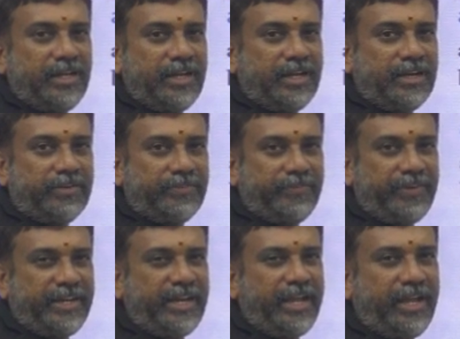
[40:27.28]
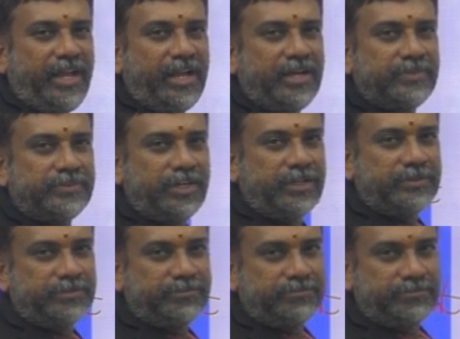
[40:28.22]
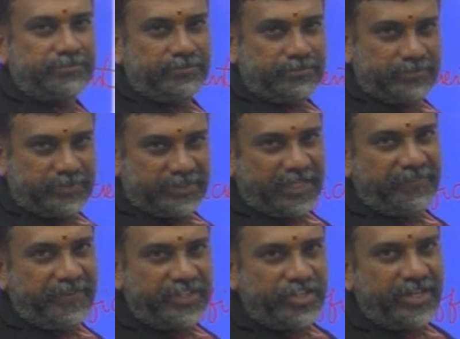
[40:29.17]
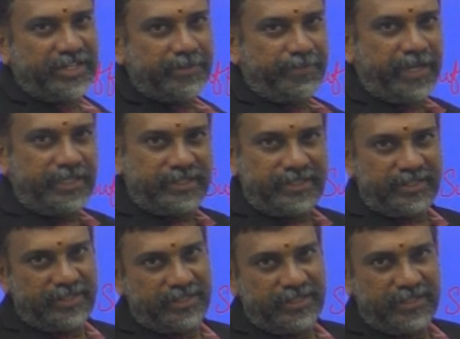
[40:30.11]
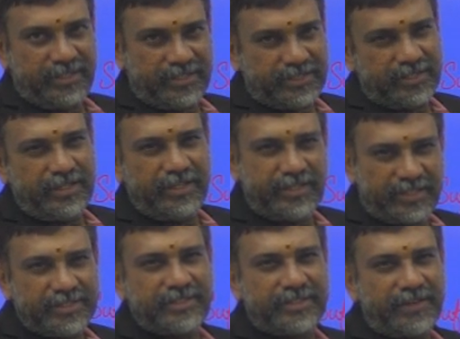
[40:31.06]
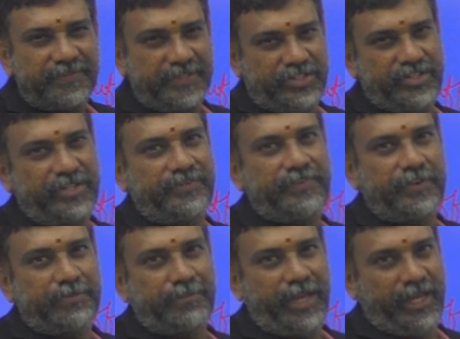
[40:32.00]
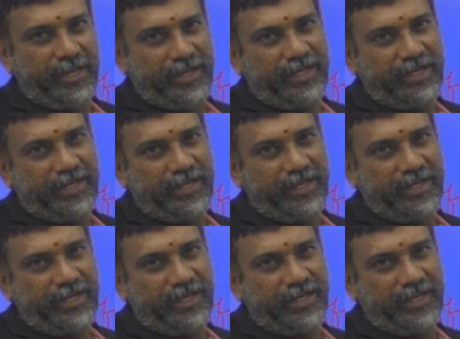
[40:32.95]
When I have sufficient means it is sufficient for me.